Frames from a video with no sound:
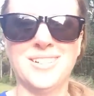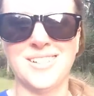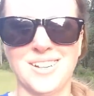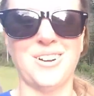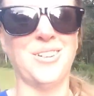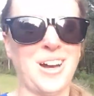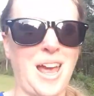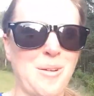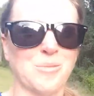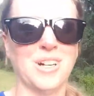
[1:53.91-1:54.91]
So I
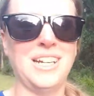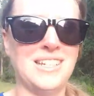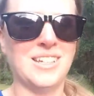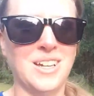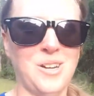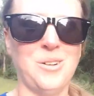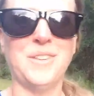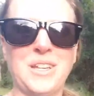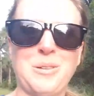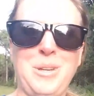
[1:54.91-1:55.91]
am ready to go on the
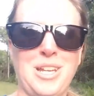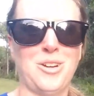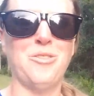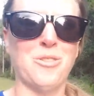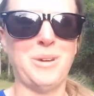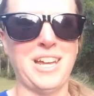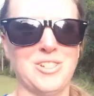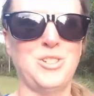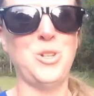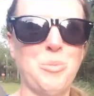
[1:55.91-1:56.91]
Camino from a
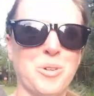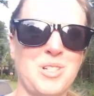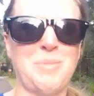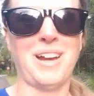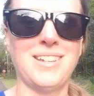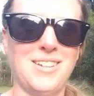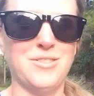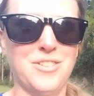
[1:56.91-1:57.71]
shoe perspective.